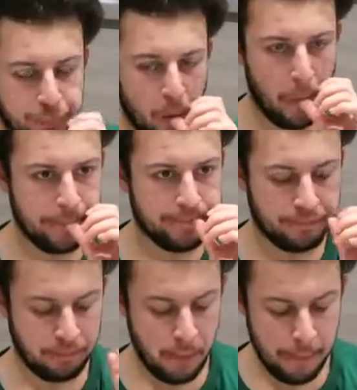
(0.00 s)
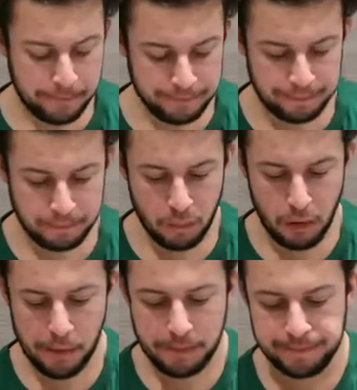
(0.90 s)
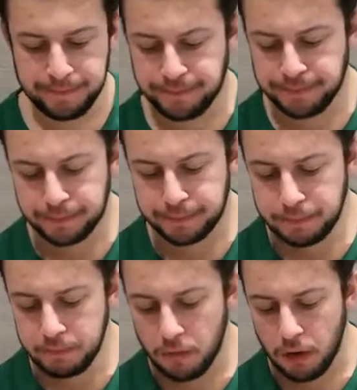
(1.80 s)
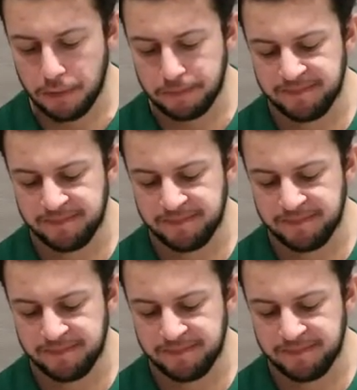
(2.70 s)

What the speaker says: A leader, a follower, I believe a little bit of both.